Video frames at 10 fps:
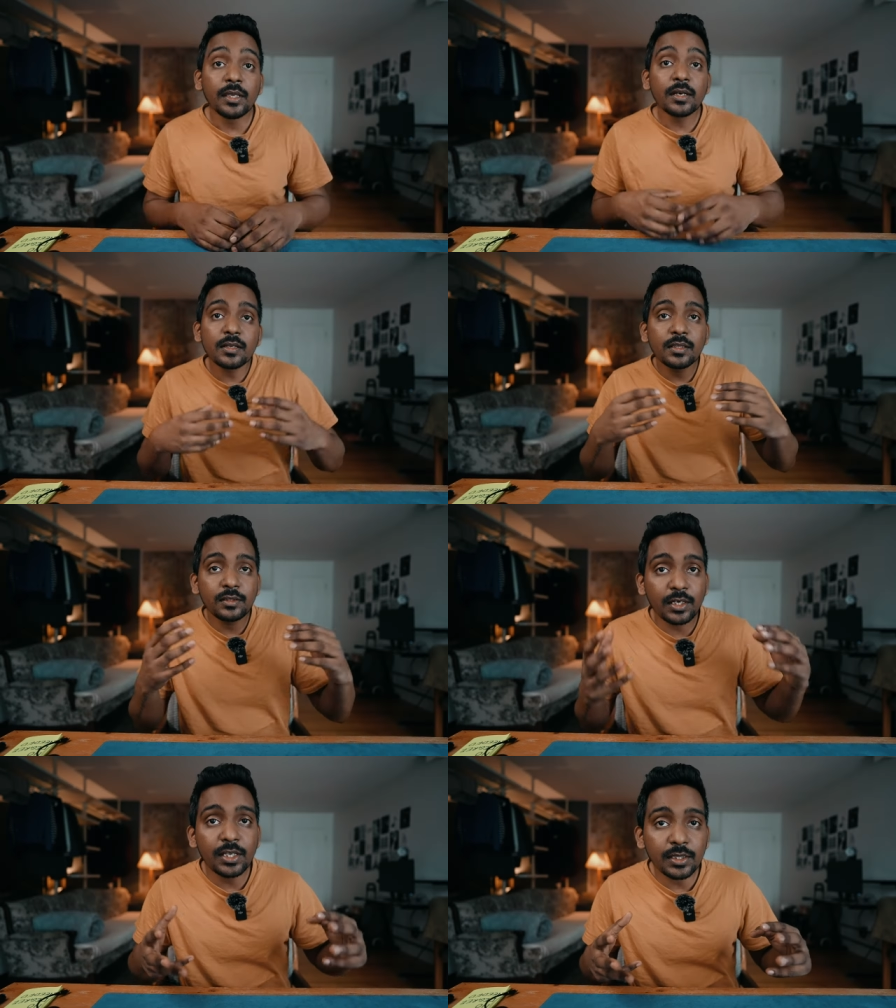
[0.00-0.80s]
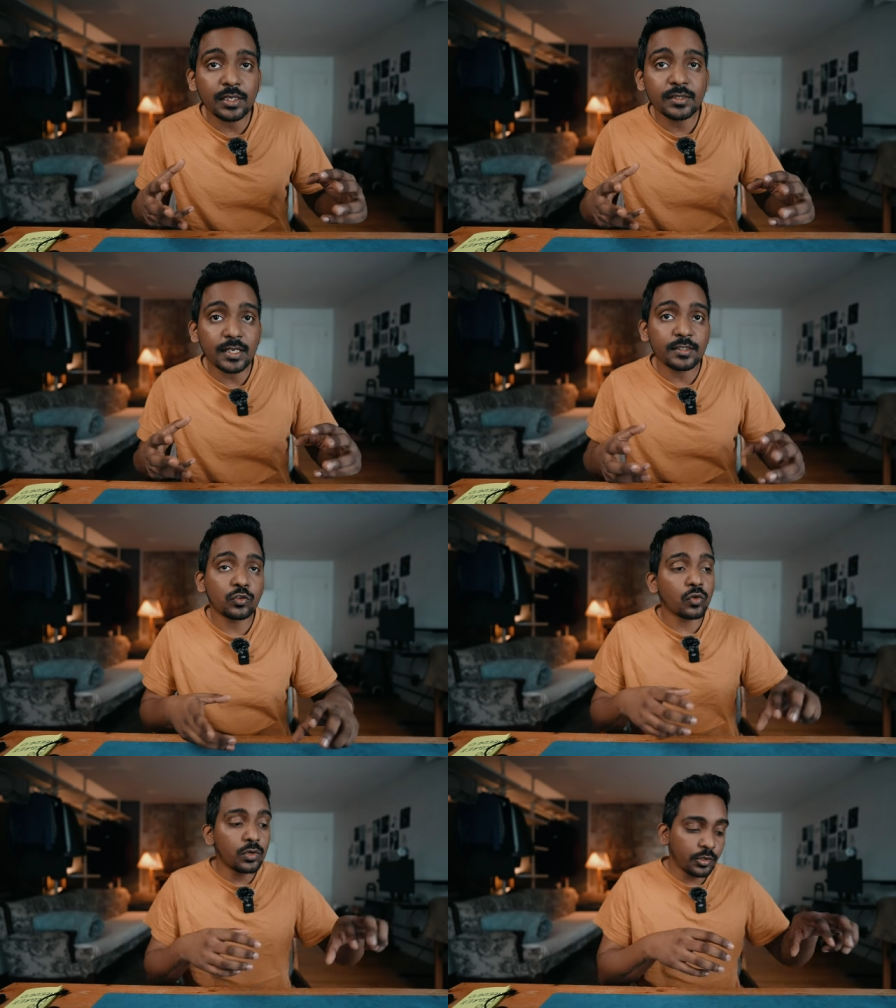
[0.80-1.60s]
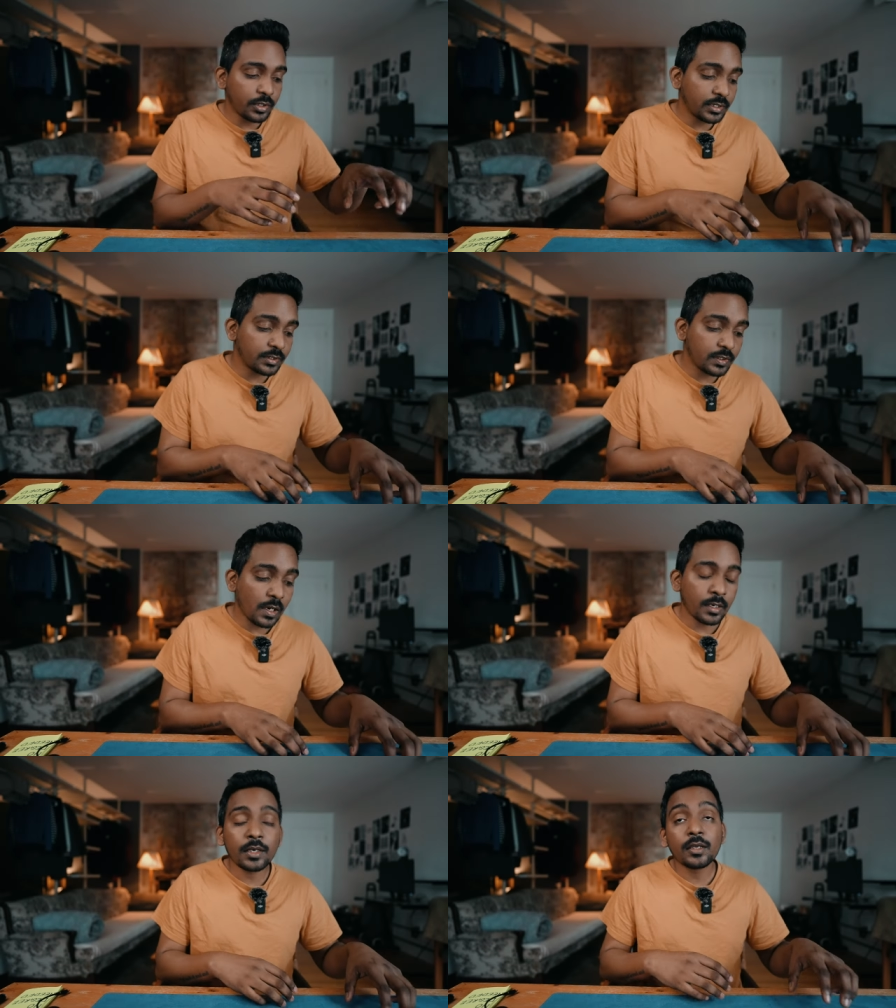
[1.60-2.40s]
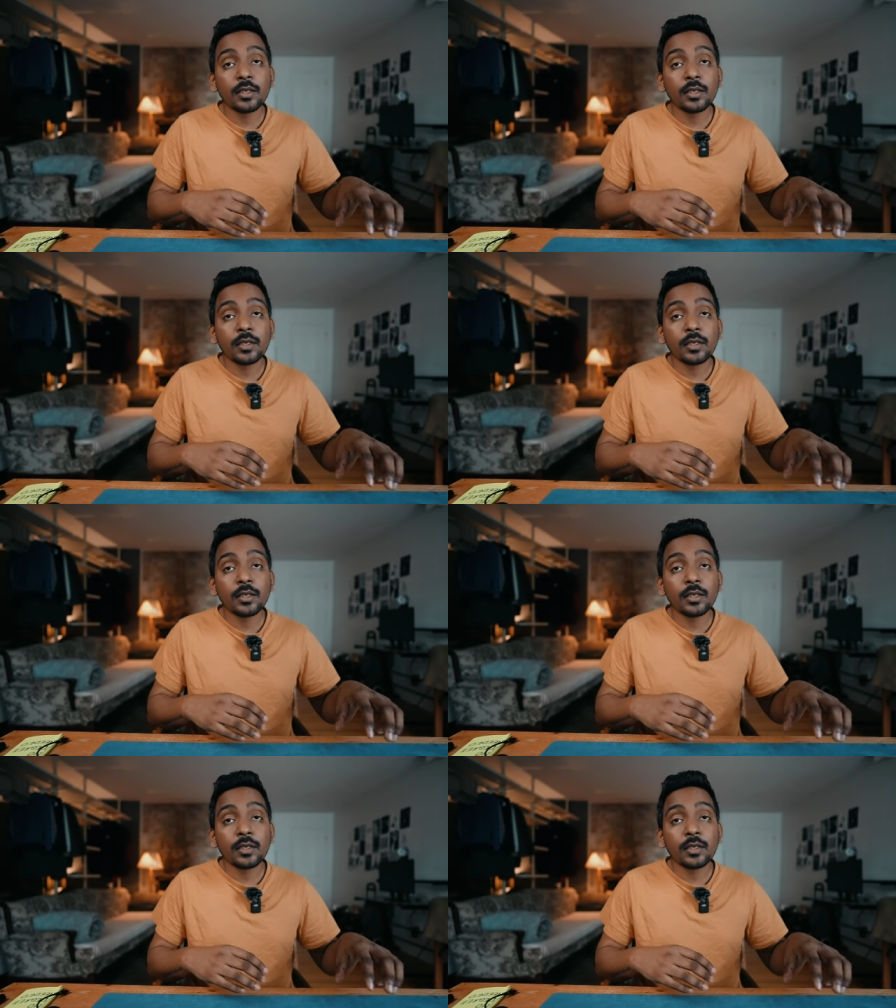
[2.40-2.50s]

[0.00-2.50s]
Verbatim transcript: here are three things as I told you at the start